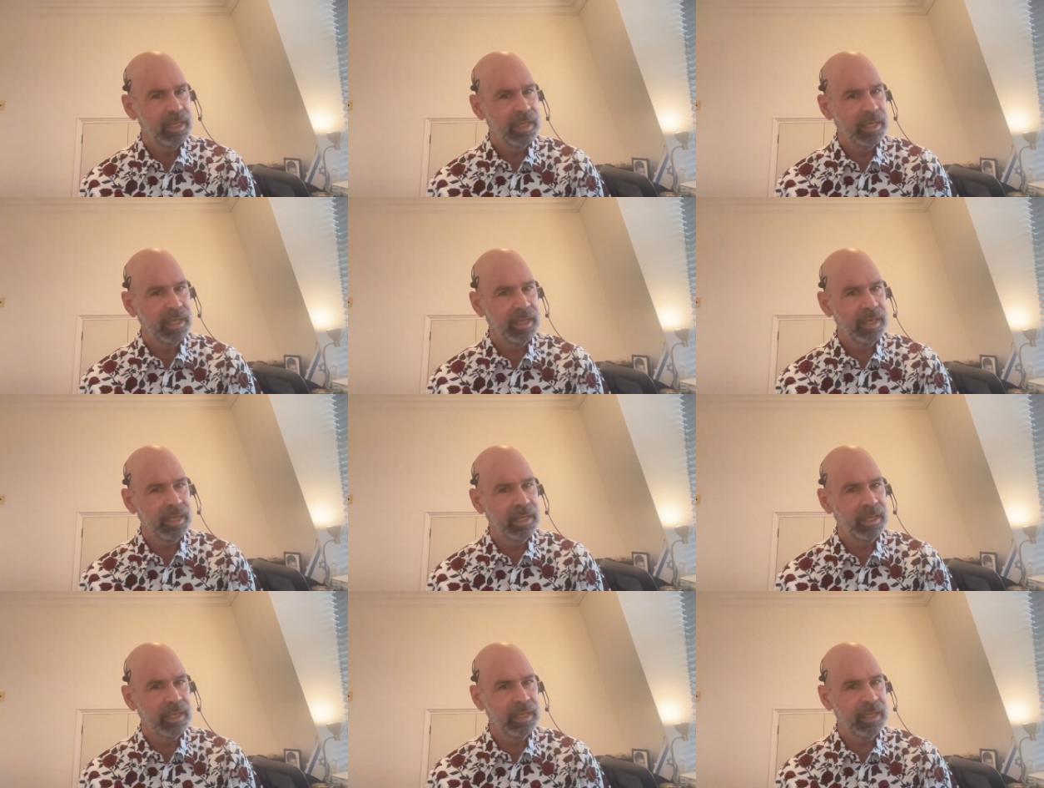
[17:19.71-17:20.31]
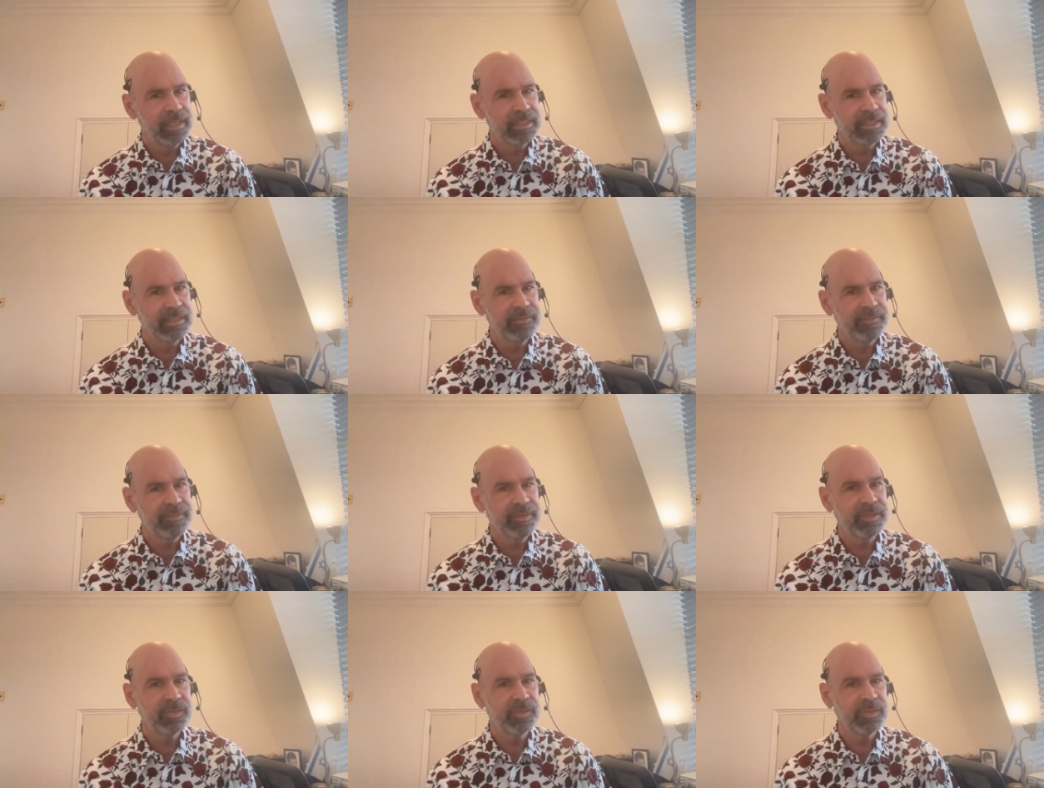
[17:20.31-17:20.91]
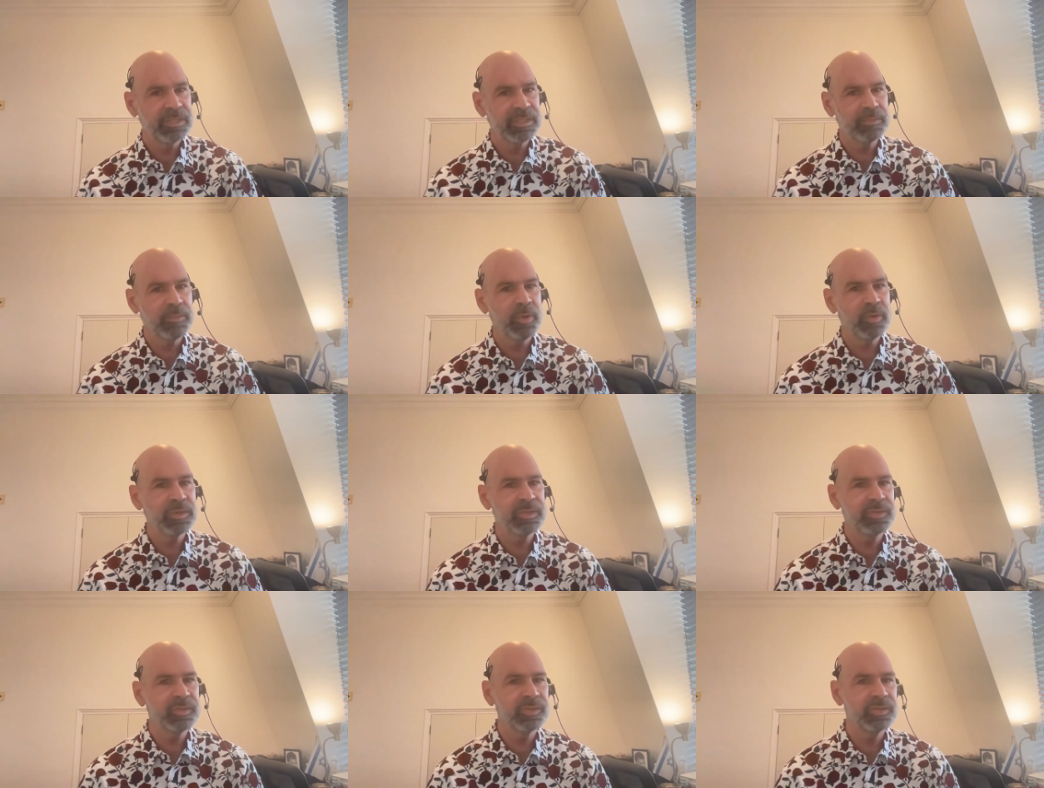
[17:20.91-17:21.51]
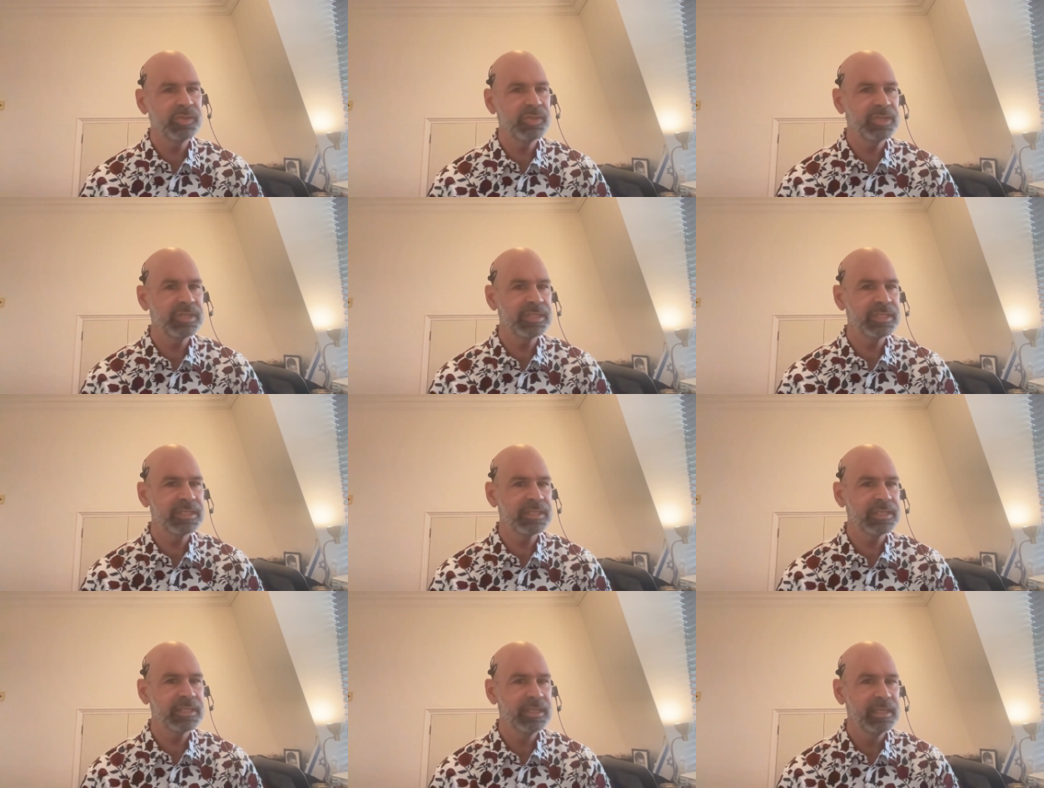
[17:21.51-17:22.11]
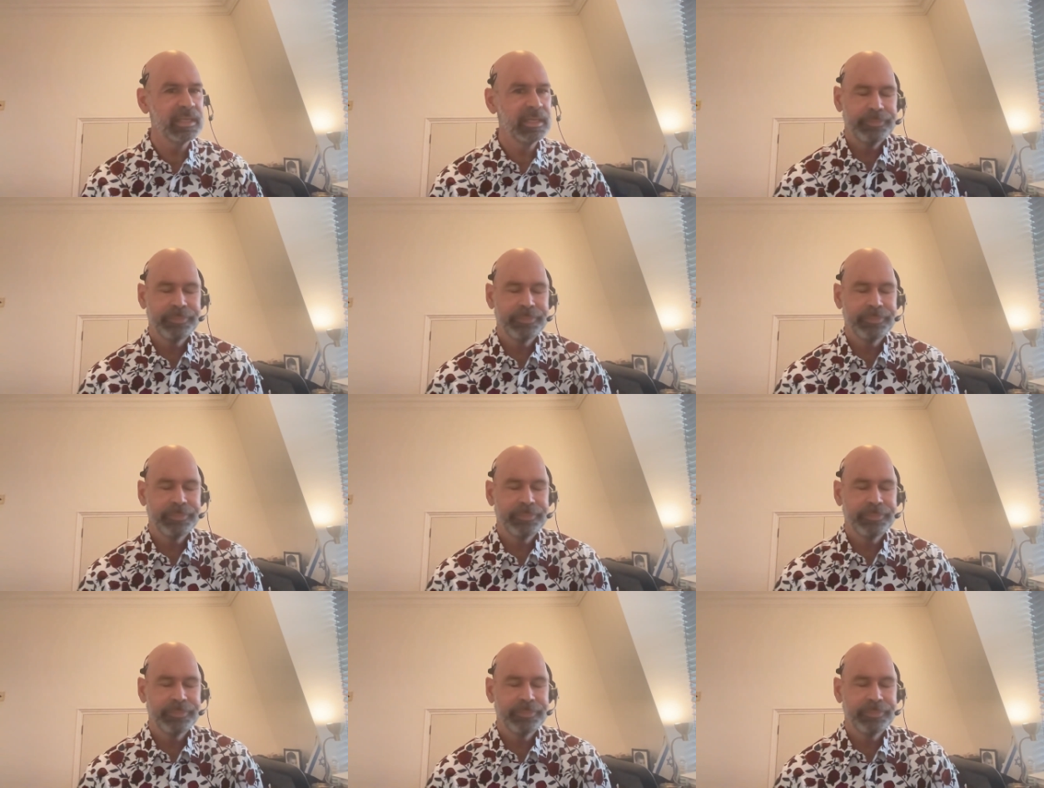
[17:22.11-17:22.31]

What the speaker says: as individuals as opposed to just